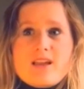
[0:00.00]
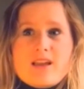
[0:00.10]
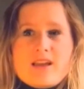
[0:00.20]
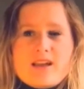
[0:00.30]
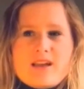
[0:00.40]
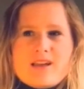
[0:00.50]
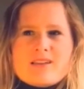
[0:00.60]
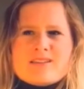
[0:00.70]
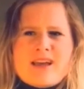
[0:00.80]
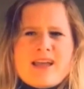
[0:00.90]
and
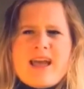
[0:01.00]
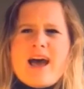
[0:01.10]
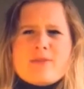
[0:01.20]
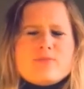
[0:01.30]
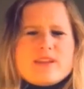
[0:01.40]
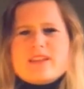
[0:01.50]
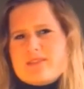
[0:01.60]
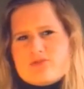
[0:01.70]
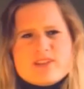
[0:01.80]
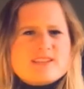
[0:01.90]
I have
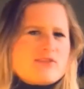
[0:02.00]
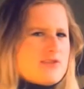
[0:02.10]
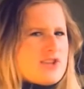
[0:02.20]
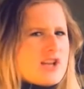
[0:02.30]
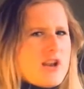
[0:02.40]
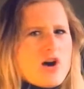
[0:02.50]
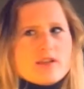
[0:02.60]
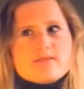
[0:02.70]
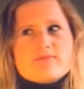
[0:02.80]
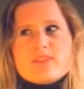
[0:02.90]
been researching a
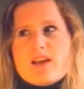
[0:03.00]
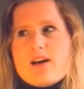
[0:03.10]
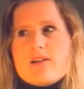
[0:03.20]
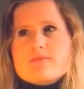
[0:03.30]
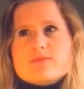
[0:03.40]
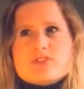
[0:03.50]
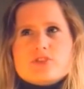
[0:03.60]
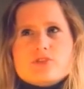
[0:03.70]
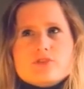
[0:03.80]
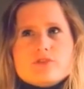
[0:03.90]
lot
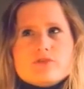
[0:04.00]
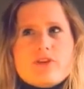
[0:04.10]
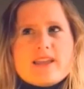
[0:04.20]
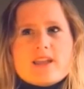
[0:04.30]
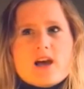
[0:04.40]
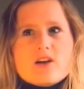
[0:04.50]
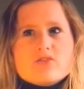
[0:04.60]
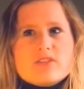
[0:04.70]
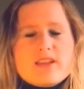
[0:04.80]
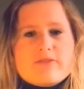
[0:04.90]
to find
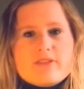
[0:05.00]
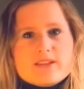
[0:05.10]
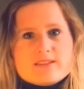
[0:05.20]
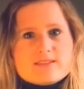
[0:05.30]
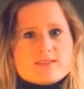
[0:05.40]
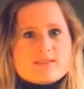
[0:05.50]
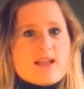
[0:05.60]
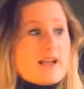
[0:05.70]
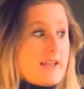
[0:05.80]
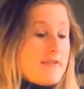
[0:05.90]
out if
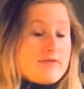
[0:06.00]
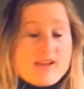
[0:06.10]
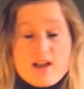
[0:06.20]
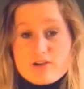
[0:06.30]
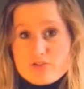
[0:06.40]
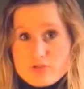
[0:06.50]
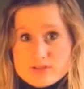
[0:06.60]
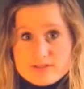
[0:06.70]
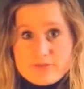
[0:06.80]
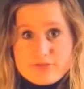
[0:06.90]
there are
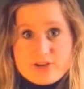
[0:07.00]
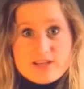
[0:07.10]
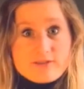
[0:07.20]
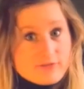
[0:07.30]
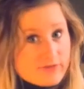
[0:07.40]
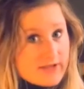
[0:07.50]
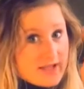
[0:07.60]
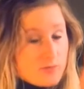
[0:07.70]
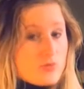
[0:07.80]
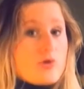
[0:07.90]
cruelty-free
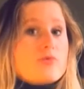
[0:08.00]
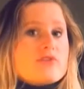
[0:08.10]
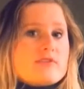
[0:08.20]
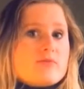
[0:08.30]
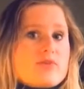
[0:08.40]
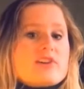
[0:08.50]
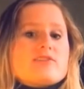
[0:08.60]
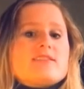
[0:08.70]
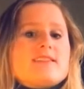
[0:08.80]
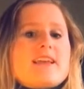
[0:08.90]
vegan boar bristle
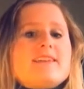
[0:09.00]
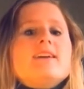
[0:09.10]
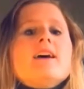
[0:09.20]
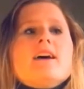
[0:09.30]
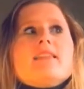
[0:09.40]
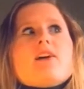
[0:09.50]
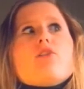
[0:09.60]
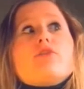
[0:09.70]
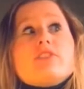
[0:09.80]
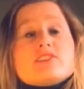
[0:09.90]
brushes, and
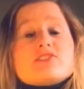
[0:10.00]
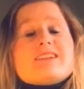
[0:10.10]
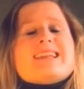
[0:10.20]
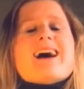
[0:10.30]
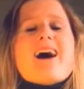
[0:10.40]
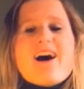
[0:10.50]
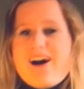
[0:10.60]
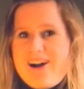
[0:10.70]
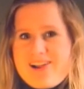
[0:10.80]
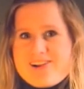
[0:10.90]
there officially
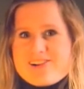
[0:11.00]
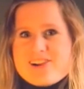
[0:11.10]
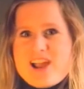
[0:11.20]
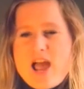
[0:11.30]
are,